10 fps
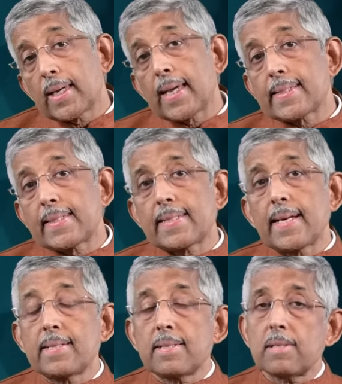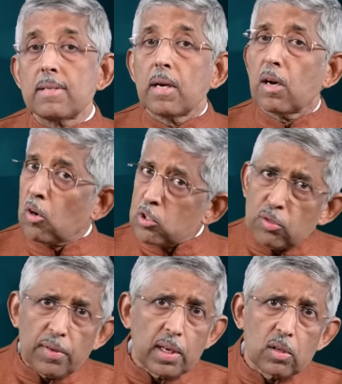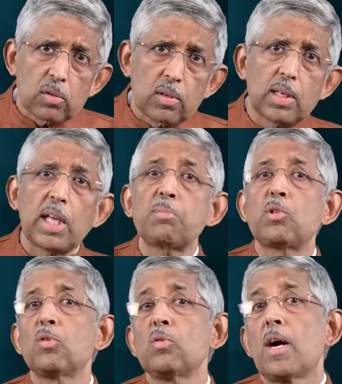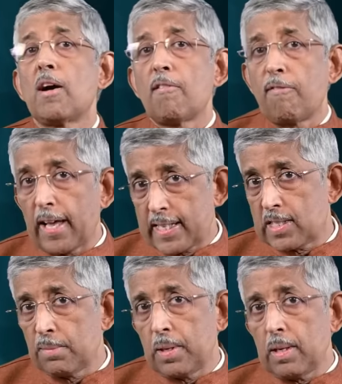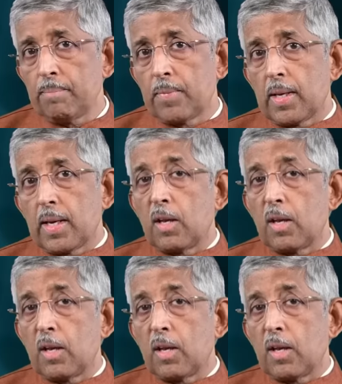Yogic exercises are also very good. It keeps you flexible.